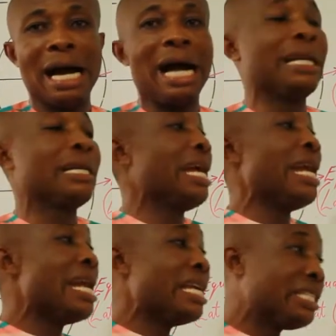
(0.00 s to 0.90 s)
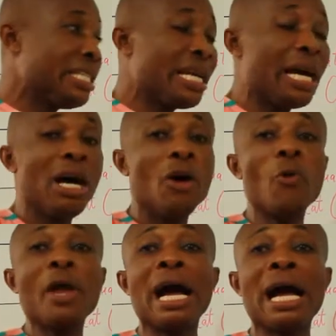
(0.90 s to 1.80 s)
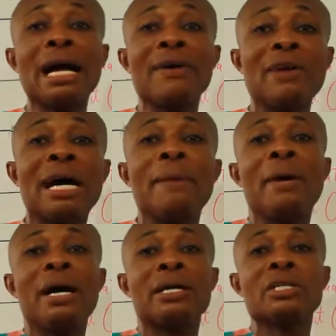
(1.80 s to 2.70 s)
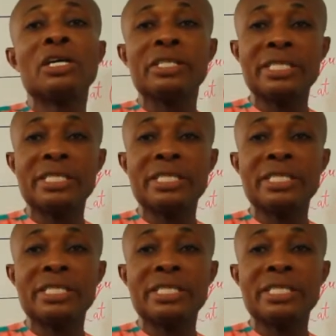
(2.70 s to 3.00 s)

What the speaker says: And in Nigeria, we have about